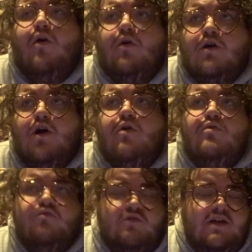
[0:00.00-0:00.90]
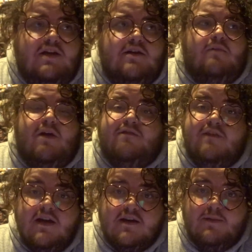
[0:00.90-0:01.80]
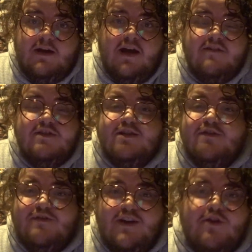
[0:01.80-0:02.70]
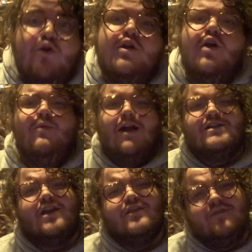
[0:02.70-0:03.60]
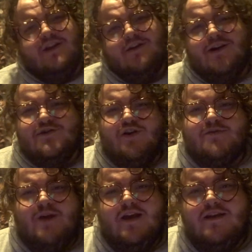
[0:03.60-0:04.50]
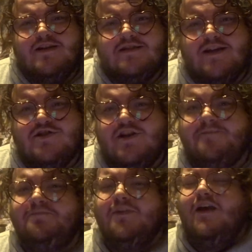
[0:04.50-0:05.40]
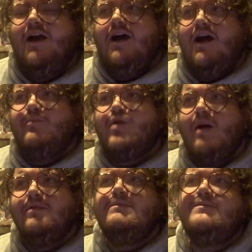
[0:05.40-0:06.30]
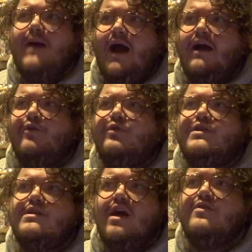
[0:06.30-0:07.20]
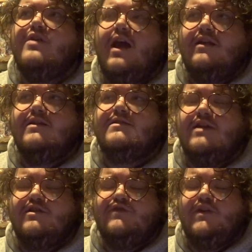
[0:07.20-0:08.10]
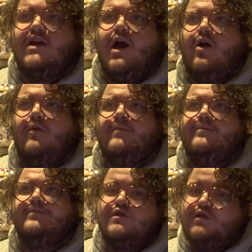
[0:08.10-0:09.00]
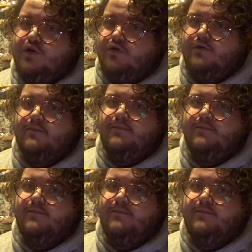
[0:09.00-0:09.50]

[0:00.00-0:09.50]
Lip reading: or go read my fic, my ivantill fic, or go watch the other video I talked about alien stage in. I'll probably be back with another alien stage video soon,